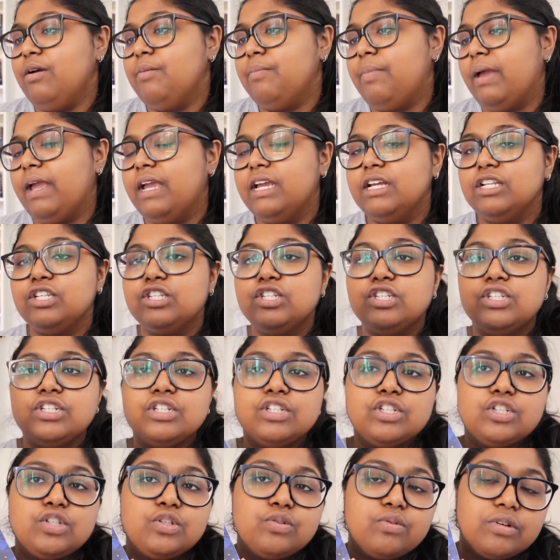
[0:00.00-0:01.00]
on page
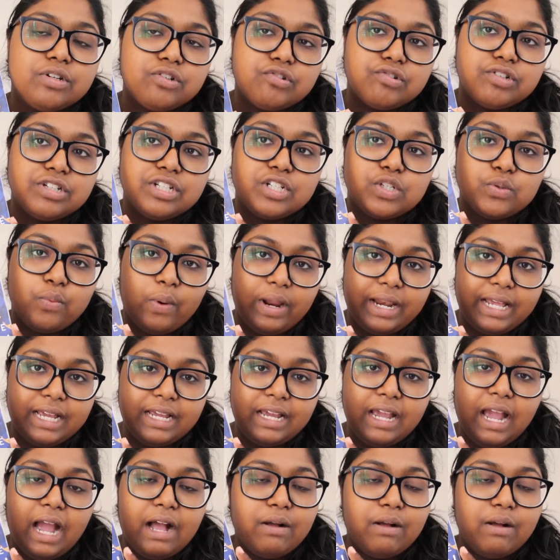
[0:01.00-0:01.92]
220.